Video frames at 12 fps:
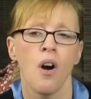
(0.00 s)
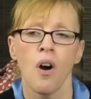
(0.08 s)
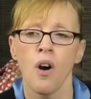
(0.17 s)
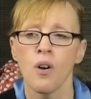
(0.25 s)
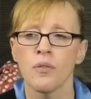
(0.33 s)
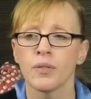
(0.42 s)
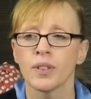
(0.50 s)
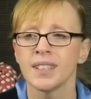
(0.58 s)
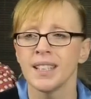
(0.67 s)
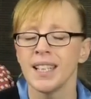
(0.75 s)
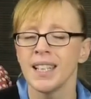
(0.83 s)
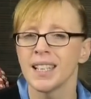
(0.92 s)
of
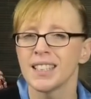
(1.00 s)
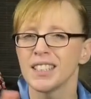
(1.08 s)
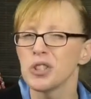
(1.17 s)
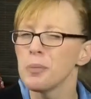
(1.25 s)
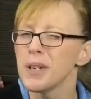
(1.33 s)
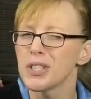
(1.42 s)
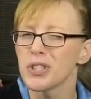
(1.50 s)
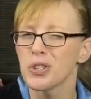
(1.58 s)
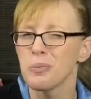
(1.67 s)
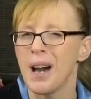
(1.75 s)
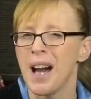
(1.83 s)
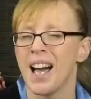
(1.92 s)
leaning a little bit
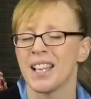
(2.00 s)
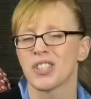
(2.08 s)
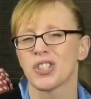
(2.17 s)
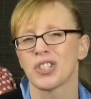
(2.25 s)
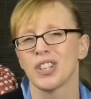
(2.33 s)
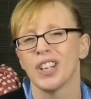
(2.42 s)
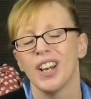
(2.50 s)
too much